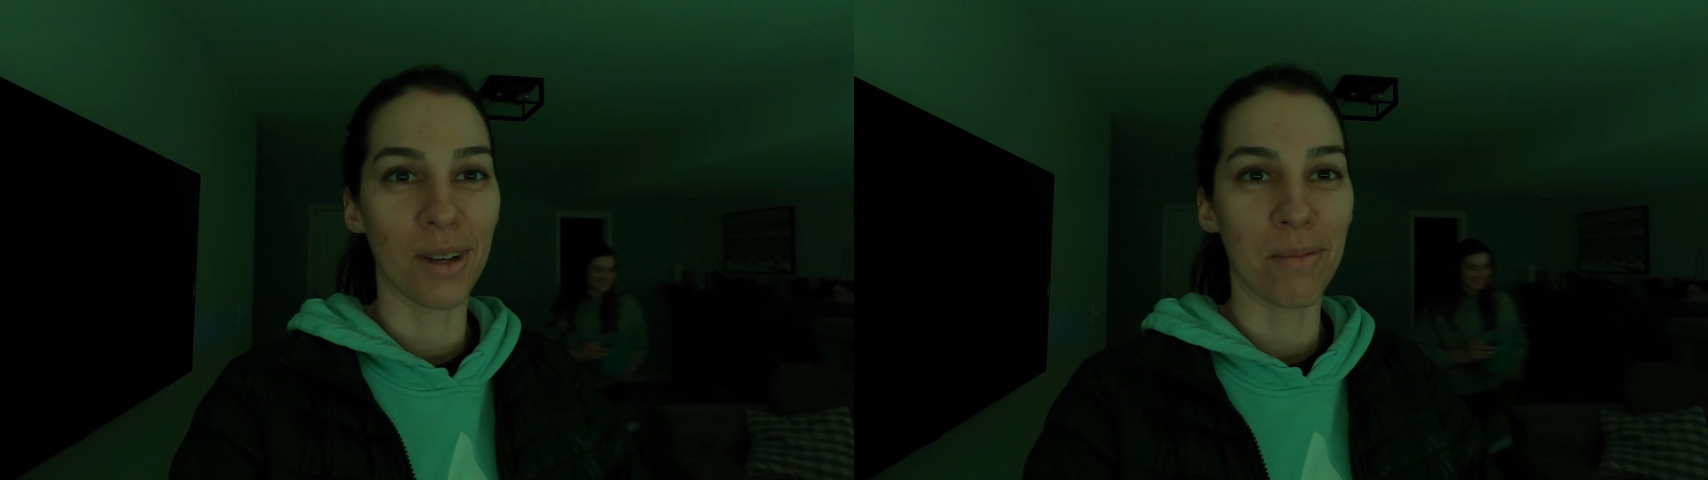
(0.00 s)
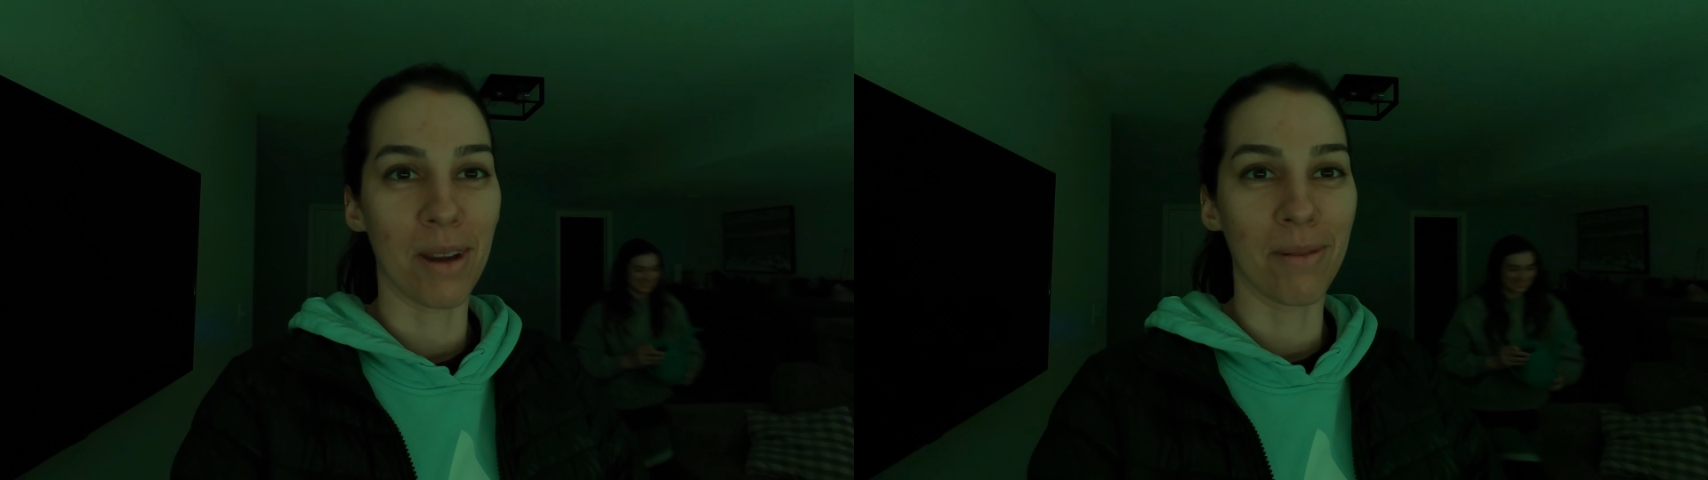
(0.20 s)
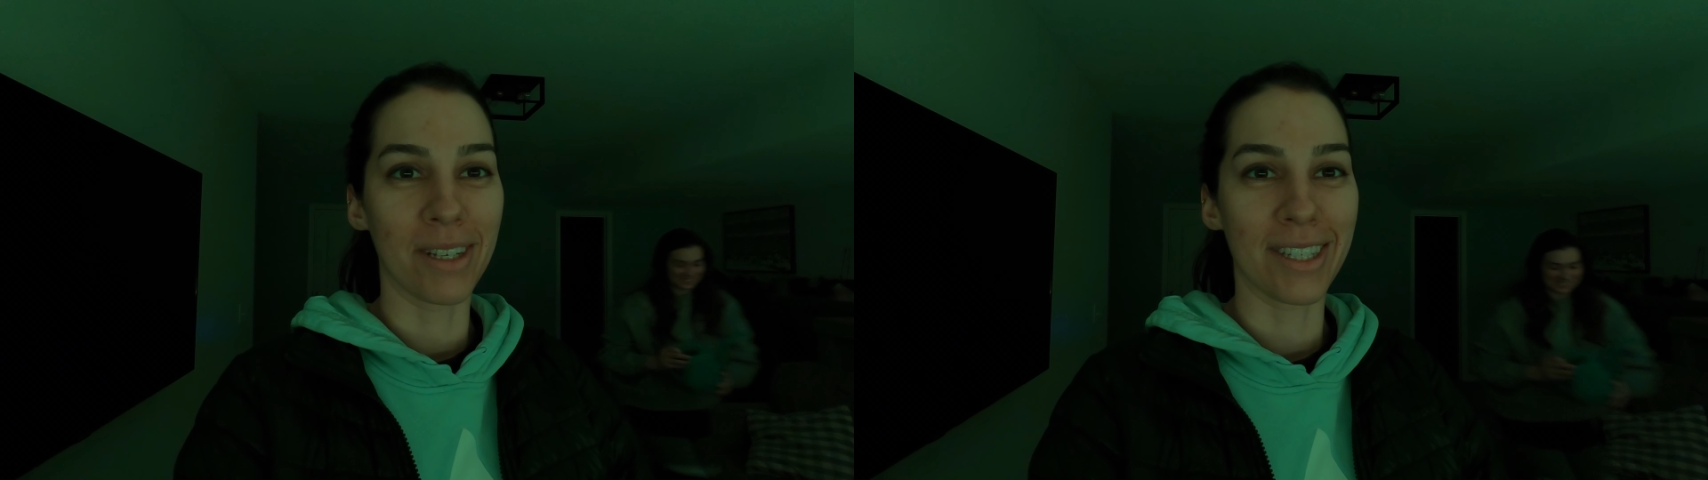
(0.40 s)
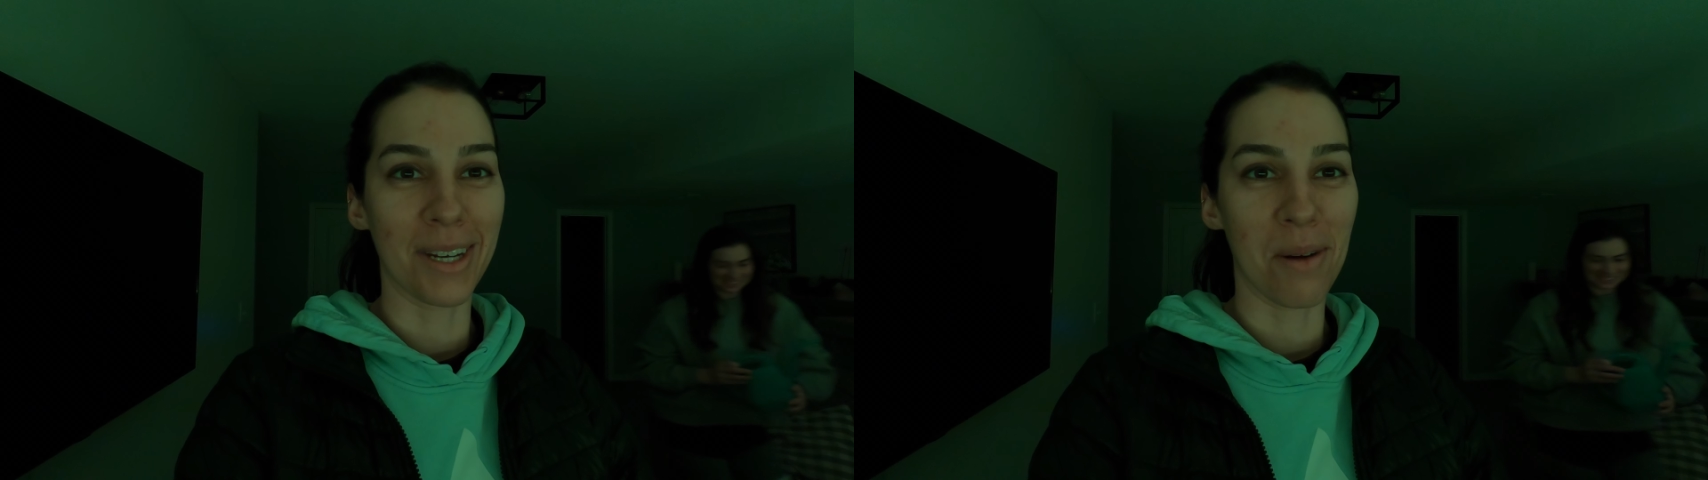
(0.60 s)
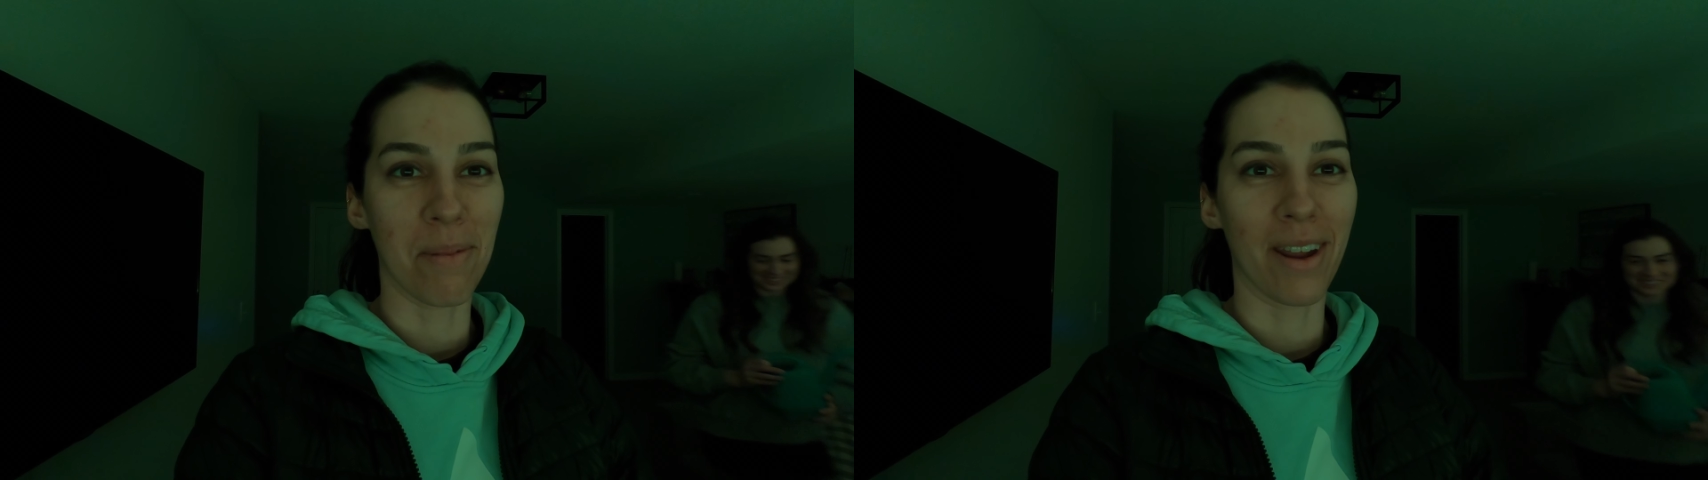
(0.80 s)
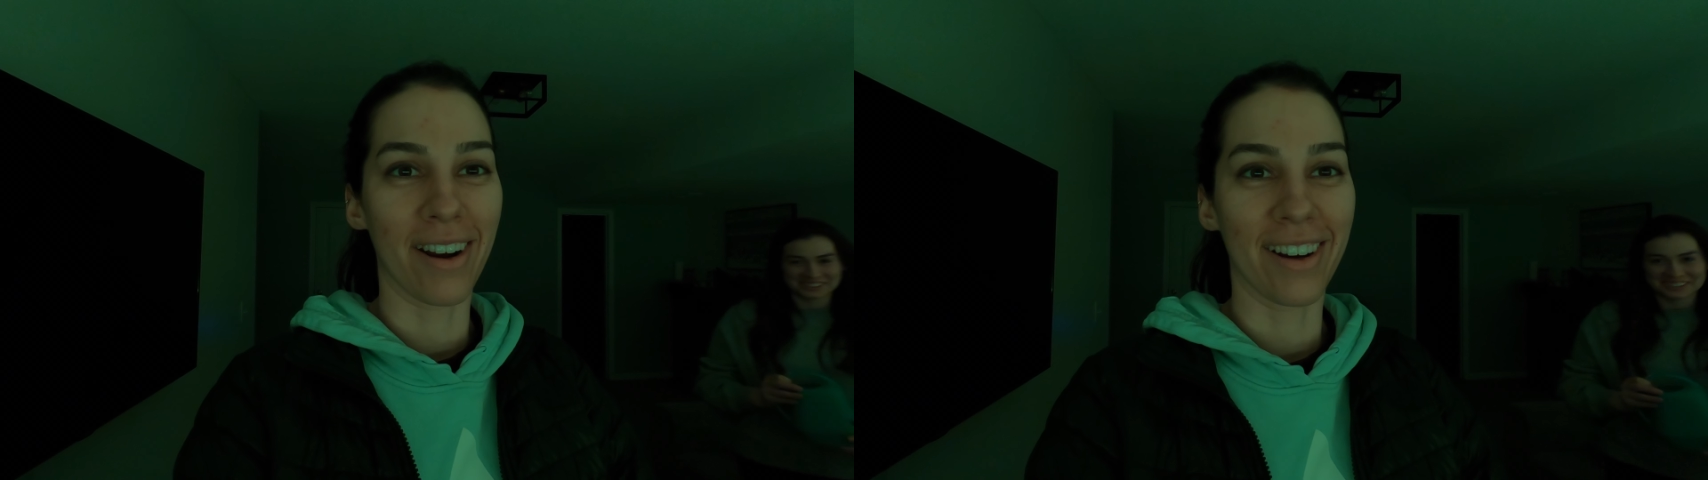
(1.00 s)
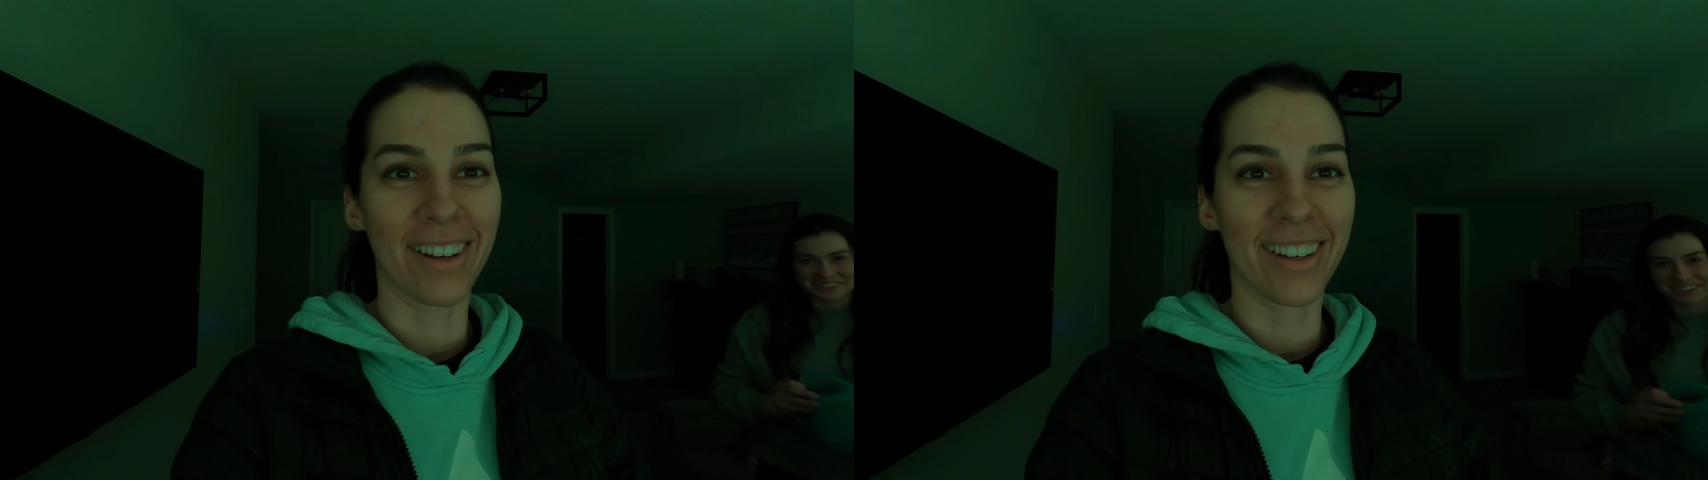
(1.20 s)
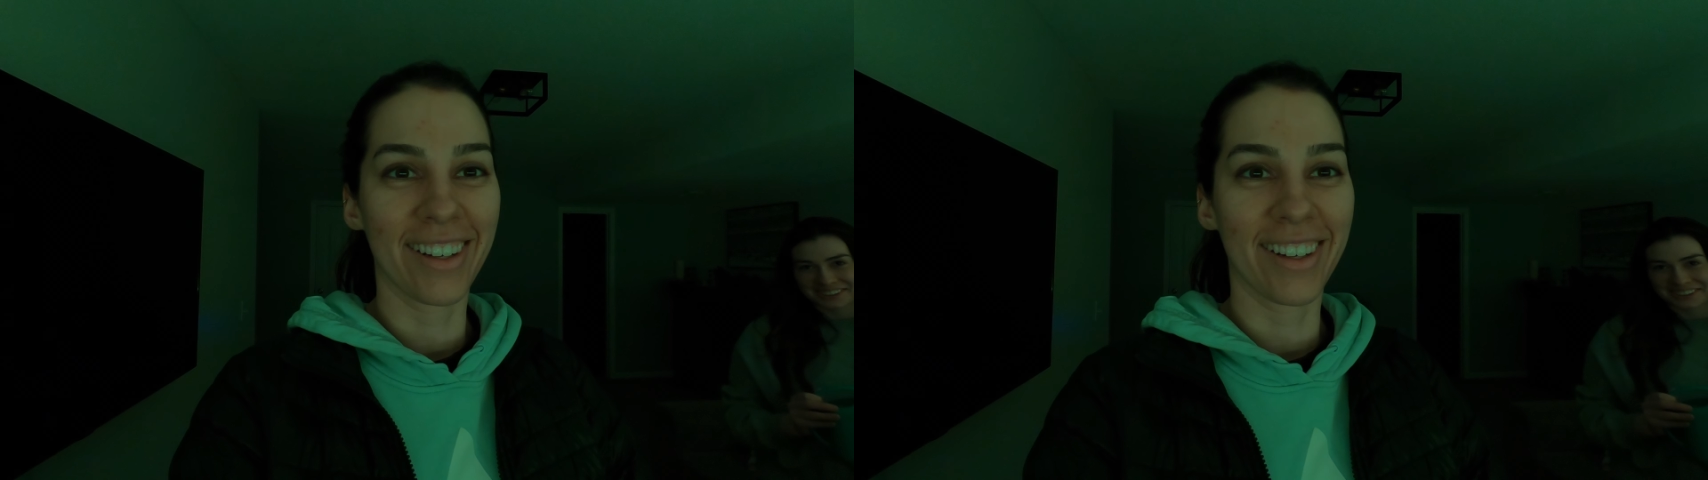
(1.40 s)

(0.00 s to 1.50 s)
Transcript: you'll be able to see her better.